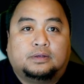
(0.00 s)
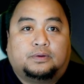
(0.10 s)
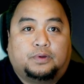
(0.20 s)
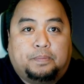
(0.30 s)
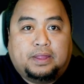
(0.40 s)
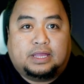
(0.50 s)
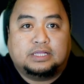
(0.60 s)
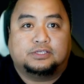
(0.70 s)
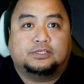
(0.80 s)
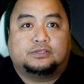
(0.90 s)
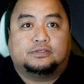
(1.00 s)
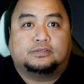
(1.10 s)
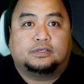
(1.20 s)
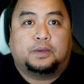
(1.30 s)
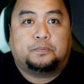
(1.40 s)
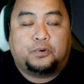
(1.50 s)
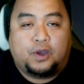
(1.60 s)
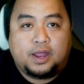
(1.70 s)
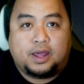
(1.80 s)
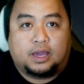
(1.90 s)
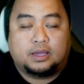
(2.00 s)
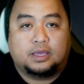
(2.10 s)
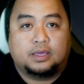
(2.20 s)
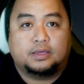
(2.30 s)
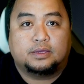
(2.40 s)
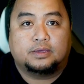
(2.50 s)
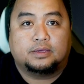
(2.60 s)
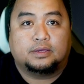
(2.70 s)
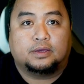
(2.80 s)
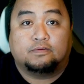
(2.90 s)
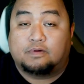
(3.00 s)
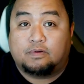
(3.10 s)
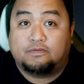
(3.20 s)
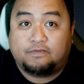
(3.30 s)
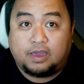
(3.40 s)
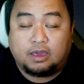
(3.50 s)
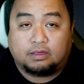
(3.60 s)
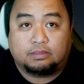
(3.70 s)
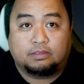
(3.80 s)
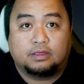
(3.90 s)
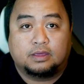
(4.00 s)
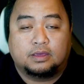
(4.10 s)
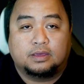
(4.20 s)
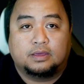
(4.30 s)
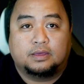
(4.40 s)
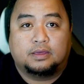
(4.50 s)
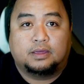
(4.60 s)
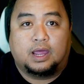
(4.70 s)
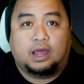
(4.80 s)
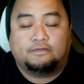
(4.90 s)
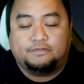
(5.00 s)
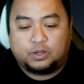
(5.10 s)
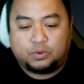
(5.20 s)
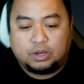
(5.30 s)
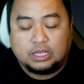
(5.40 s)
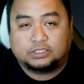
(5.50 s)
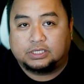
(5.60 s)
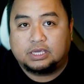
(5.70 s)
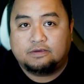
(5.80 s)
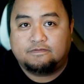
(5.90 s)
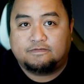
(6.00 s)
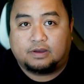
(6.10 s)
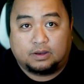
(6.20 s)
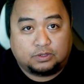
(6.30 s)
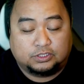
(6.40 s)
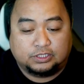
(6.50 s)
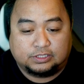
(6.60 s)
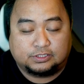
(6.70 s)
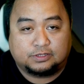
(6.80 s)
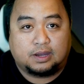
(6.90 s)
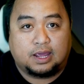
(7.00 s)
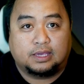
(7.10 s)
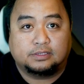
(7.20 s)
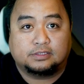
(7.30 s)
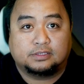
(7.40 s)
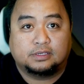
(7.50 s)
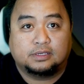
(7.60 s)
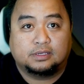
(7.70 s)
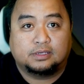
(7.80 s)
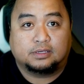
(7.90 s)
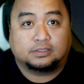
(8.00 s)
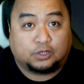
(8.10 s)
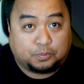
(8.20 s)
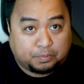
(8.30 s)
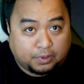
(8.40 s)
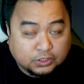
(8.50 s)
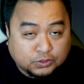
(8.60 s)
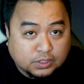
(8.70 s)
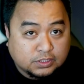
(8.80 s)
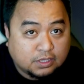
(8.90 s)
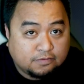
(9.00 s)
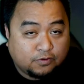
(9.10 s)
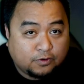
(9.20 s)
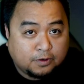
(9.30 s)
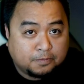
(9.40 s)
Repentance is a product of our faith. After we receive our Lord Jesus Christ as our personal Savior,